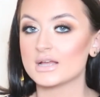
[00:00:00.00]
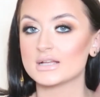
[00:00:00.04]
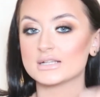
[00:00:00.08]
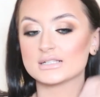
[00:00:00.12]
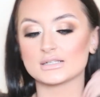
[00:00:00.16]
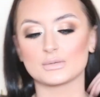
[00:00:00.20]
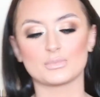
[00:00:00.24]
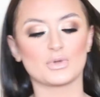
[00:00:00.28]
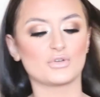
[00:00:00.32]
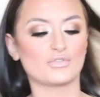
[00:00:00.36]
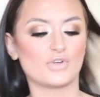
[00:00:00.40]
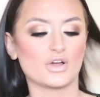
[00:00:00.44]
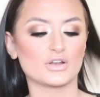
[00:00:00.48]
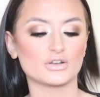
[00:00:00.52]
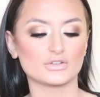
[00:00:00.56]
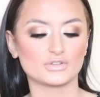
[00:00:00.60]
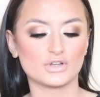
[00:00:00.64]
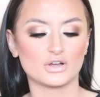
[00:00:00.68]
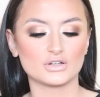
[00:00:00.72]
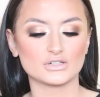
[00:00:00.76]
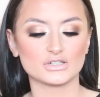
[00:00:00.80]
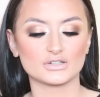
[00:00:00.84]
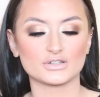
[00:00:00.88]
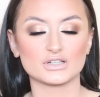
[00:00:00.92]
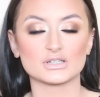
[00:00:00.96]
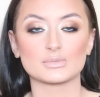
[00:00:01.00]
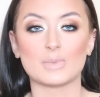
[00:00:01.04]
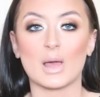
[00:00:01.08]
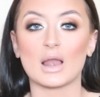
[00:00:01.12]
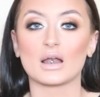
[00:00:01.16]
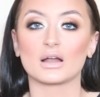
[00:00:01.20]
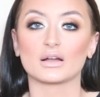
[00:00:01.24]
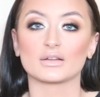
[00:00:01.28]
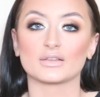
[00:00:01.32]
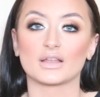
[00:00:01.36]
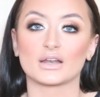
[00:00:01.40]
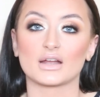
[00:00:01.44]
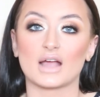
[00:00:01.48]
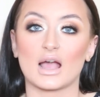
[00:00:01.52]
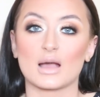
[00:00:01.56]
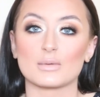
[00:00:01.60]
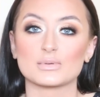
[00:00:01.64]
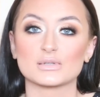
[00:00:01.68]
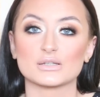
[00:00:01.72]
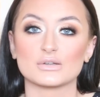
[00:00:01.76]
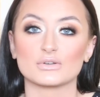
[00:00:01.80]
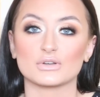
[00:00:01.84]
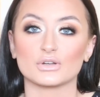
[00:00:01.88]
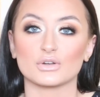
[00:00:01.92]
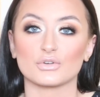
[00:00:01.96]
So my final thoughts on this palette are that I
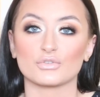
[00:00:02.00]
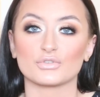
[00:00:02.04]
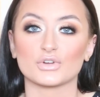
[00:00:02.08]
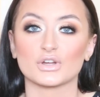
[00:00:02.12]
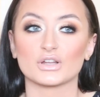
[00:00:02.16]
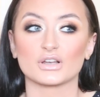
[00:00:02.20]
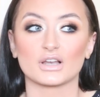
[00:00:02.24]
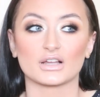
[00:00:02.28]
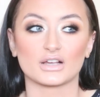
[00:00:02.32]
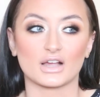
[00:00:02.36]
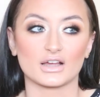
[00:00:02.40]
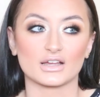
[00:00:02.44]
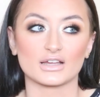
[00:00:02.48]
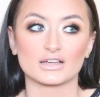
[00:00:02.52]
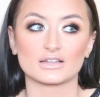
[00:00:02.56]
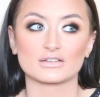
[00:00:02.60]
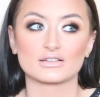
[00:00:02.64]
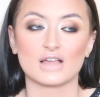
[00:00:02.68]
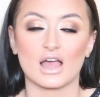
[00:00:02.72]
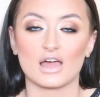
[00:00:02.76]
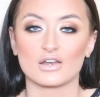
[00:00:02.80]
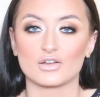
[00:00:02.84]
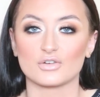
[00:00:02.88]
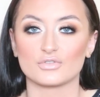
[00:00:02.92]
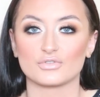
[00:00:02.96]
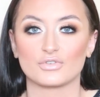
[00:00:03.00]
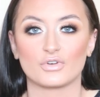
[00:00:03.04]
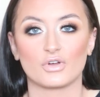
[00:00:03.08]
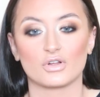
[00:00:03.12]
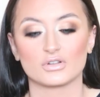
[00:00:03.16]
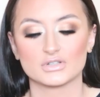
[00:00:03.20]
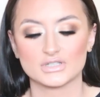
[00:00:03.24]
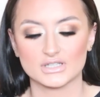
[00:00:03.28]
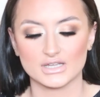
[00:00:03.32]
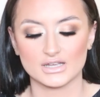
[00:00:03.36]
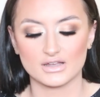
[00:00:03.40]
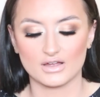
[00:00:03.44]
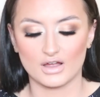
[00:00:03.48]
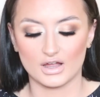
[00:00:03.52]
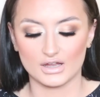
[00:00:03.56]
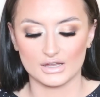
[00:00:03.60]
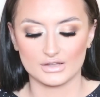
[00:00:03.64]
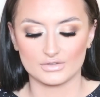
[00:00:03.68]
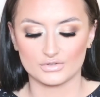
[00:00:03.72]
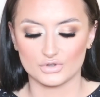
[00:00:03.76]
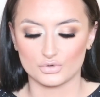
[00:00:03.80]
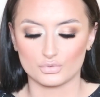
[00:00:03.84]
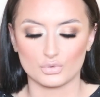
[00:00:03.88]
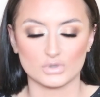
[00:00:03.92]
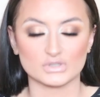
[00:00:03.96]
absolutely love it. Like, I cannot fault
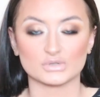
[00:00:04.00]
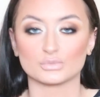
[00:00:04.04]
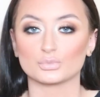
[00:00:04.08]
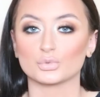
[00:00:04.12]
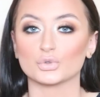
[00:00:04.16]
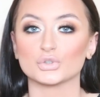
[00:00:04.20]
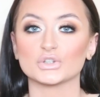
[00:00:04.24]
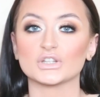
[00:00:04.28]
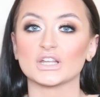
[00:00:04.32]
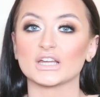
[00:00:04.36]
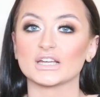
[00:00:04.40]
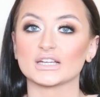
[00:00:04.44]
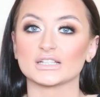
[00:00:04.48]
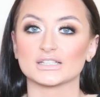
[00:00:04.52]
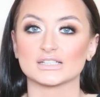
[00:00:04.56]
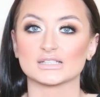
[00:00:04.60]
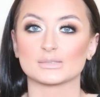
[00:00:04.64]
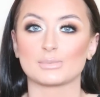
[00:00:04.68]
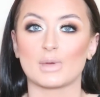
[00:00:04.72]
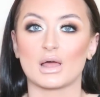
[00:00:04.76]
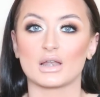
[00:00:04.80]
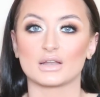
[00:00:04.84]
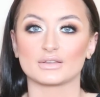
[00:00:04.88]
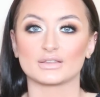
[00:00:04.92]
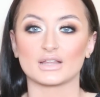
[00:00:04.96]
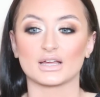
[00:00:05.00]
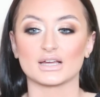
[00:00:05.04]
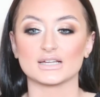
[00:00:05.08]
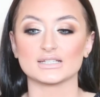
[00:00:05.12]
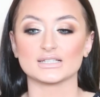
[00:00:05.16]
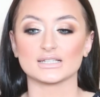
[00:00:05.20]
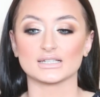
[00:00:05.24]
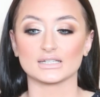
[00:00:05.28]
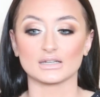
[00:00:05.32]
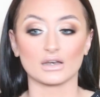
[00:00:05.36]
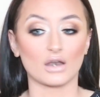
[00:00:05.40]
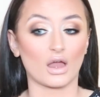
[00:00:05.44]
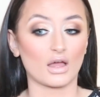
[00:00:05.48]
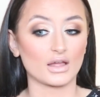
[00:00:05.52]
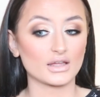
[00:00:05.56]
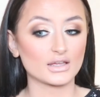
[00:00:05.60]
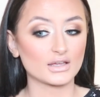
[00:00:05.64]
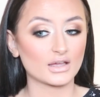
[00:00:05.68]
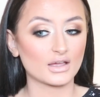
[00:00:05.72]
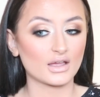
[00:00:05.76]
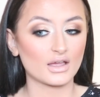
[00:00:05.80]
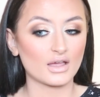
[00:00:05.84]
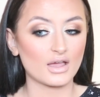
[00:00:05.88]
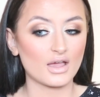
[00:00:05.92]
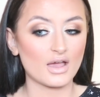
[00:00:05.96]
it. There wasn't one thing in this palette that I didn't
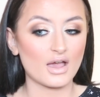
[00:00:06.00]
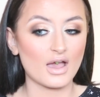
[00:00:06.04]
like.